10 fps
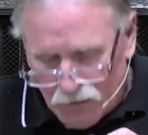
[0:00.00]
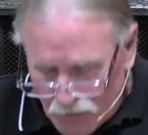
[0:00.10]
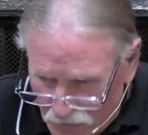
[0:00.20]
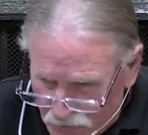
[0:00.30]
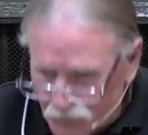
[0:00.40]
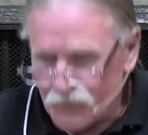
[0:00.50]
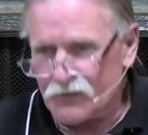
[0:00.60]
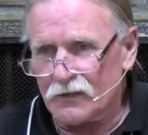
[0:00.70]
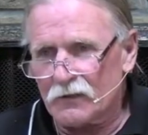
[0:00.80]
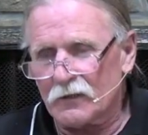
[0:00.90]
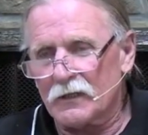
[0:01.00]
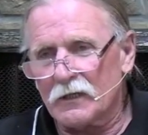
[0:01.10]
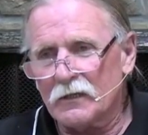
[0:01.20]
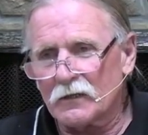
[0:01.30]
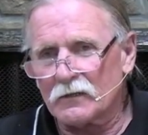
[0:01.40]

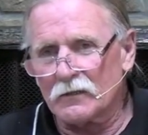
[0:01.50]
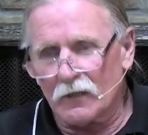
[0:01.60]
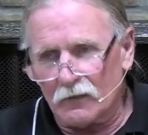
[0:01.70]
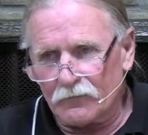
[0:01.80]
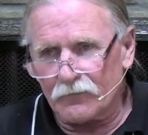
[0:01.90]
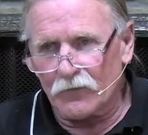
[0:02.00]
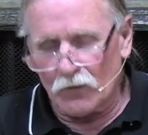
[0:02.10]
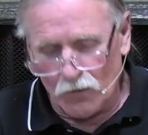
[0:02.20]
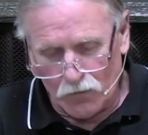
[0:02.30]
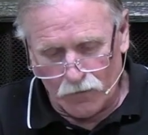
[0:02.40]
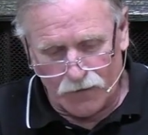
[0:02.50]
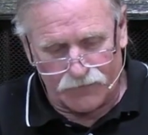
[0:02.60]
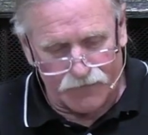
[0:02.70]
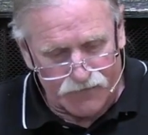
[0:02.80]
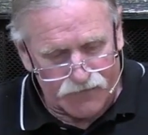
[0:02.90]
Interestingly enough, though,
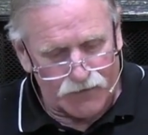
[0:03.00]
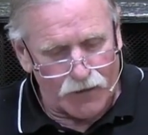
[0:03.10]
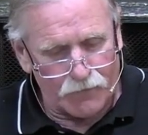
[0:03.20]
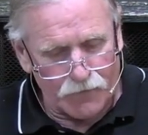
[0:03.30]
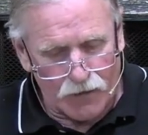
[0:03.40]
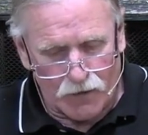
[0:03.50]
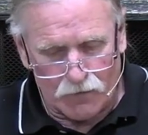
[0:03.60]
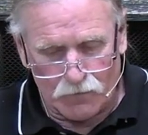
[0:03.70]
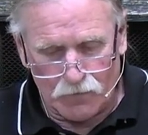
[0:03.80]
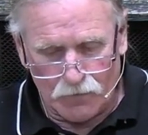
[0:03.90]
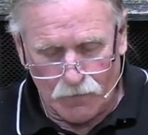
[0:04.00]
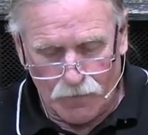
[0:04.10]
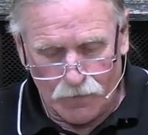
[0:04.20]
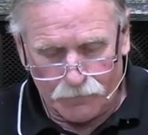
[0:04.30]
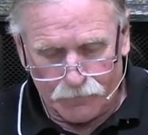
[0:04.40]
at this time now,
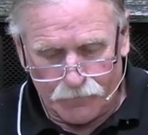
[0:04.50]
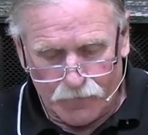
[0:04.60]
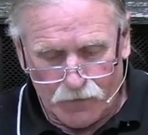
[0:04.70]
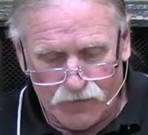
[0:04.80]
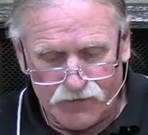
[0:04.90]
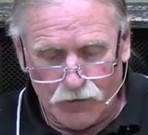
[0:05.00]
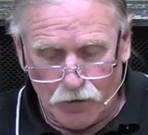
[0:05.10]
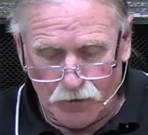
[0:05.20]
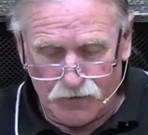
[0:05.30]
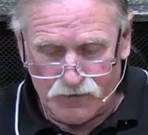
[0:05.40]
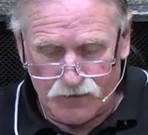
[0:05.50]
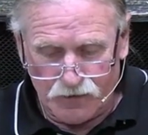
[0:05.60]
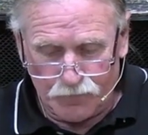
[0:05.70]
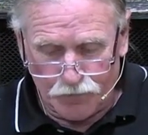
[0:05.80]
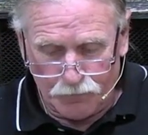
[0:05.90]
as the ark is
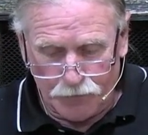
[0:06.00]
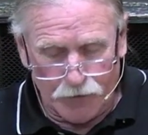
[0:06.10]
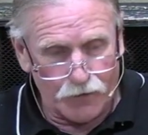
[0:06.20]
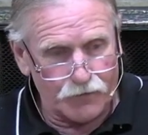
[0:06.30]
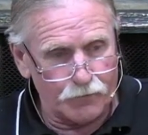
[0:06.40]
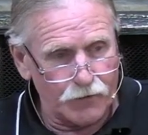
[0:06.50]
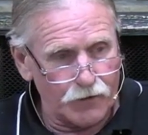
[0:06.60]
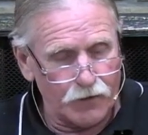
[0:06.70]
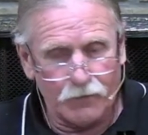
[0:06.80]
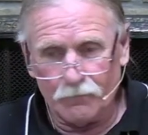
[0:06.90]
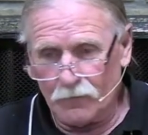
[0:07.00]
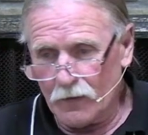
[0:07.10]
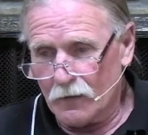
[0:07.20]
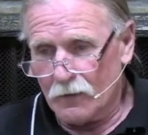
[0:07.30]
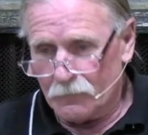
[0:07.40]
getting prepared to be
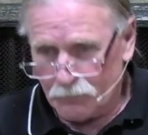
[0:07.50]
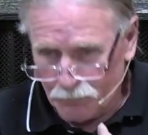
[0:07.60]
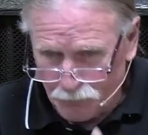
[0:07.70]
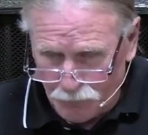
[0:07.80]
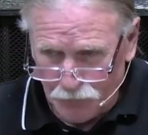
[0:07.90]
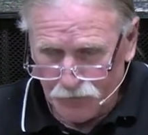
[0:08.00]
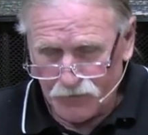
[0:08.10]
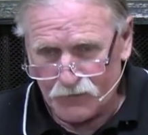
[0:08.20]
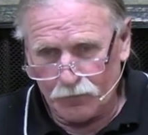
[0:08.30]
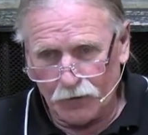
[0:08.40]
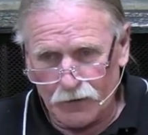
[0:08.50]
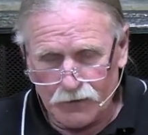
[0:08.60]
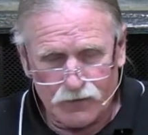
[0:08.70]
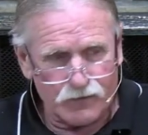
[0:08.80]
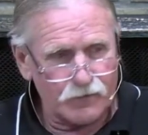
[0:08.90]
put in its
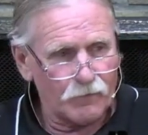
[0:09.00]
place,